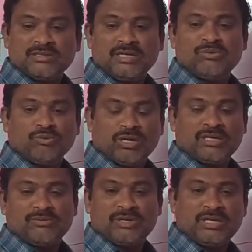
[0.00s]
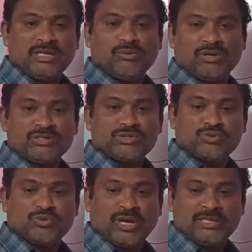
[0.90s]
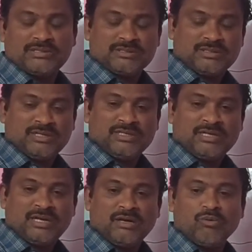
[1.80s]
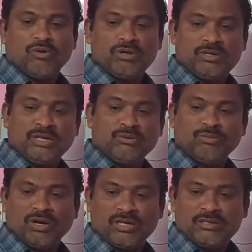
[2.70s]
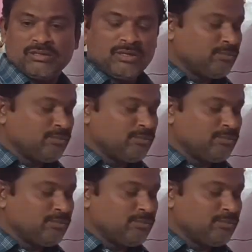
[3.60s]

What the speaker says: in whatever he wants to write in the new model.